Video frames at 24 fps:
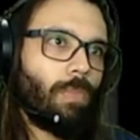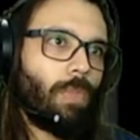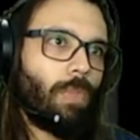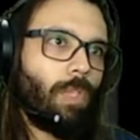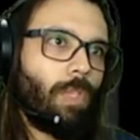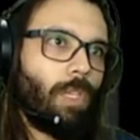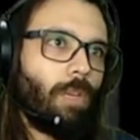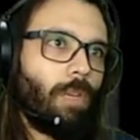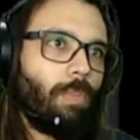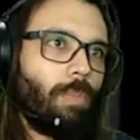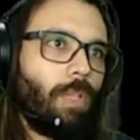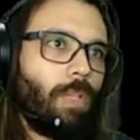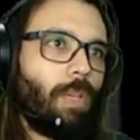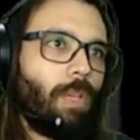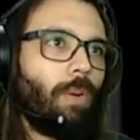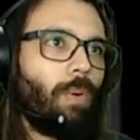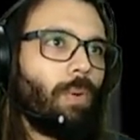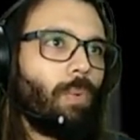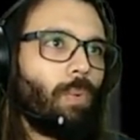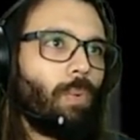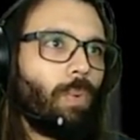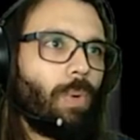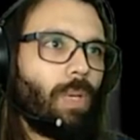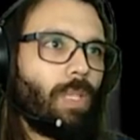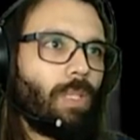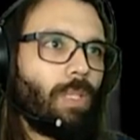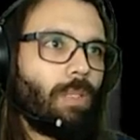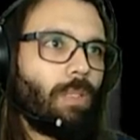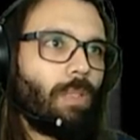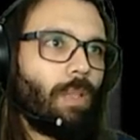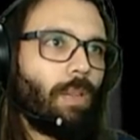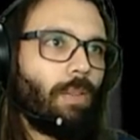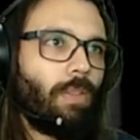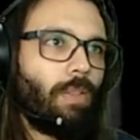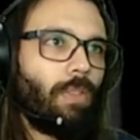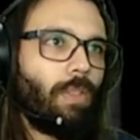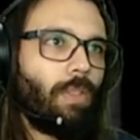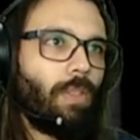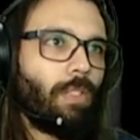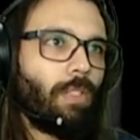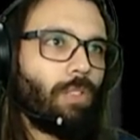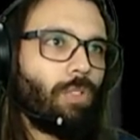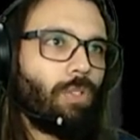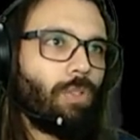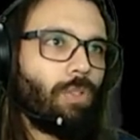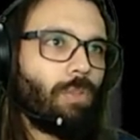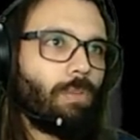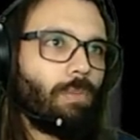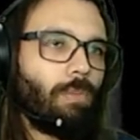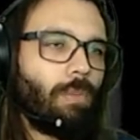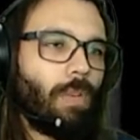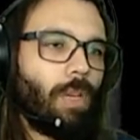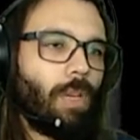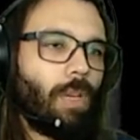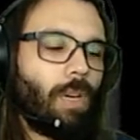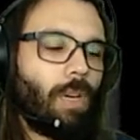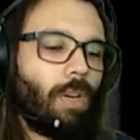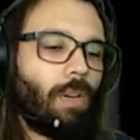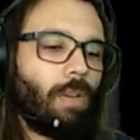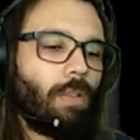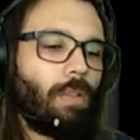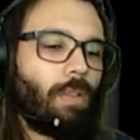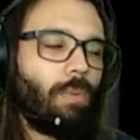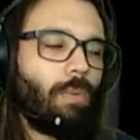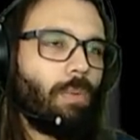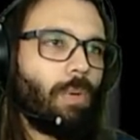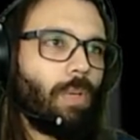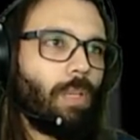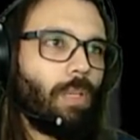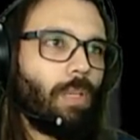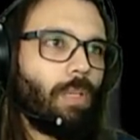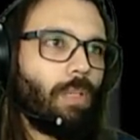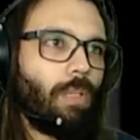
Yeah, but now I want that thing to get out of the way.